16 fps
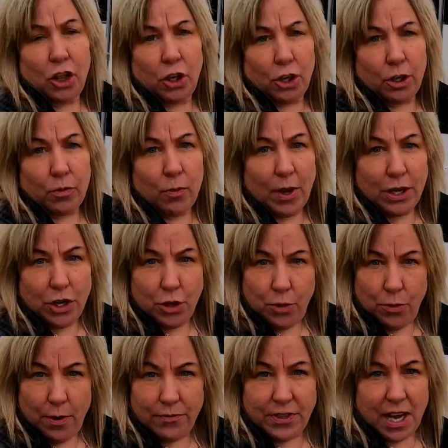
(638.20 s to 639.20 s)
learn what you
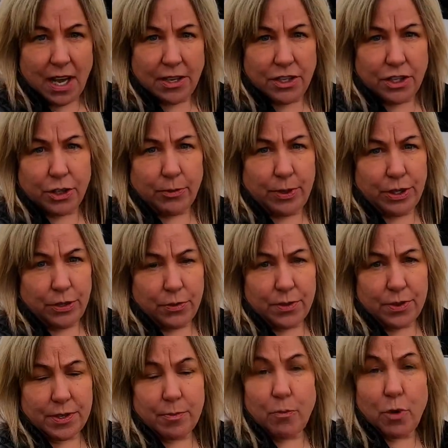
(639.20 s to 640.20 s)
have done to
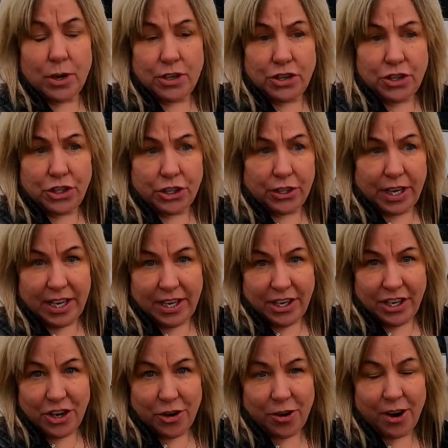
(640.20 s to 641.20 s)
reduce moisture in
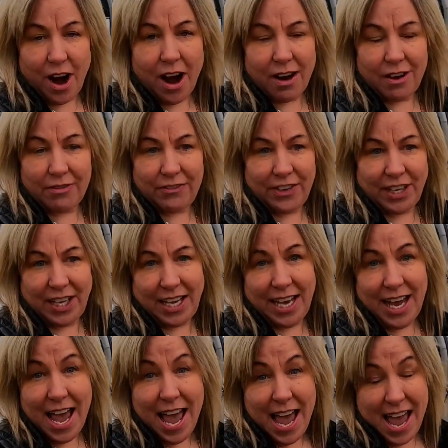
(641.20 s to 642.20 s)
your RV,
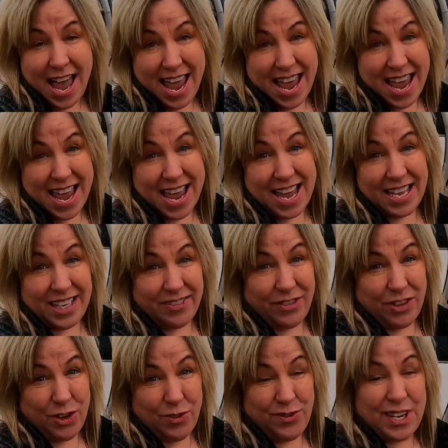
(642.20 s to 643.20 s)
and if
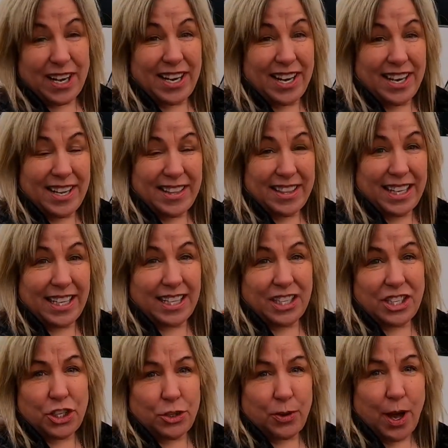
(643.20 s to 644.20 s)
you've done anything
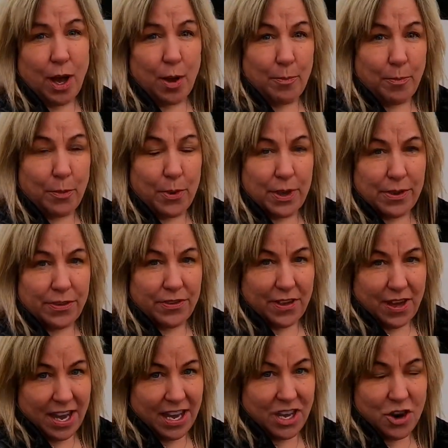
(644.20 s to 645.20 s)
to help with
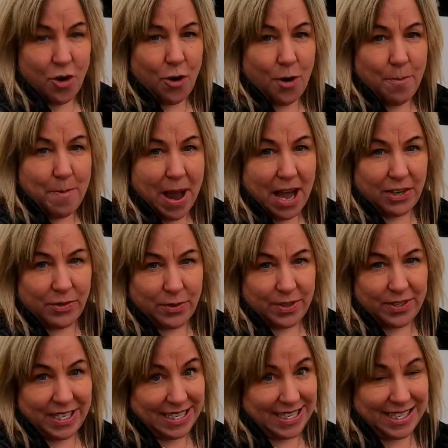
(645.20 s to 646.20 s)
your
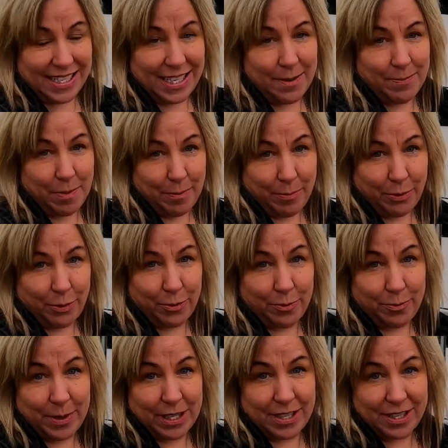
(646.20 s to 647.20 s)
mattress and sleep
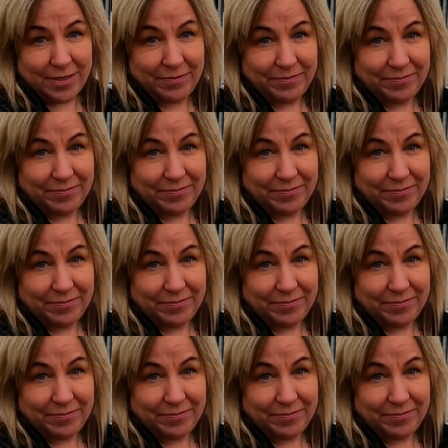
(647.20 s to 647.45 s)
improvement.